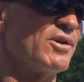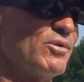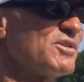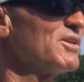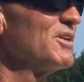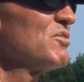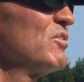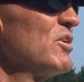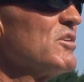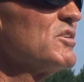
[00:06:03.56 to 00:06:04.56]
you know, it's
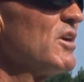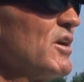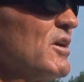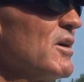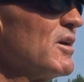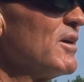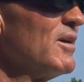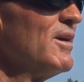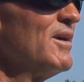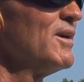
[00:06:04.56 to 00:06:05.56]
fun to say,
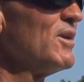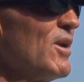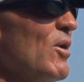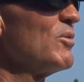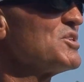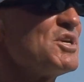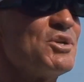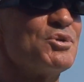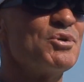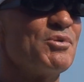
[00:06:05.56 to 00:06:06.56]
you know, we're
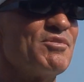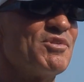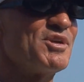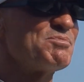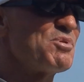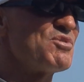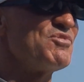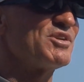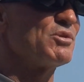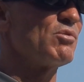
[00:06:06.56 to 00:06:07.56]
skiing good when everything's
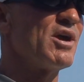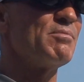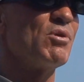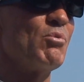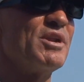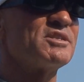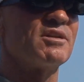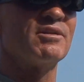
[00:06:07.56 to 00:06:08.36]
perfect and right, but when it's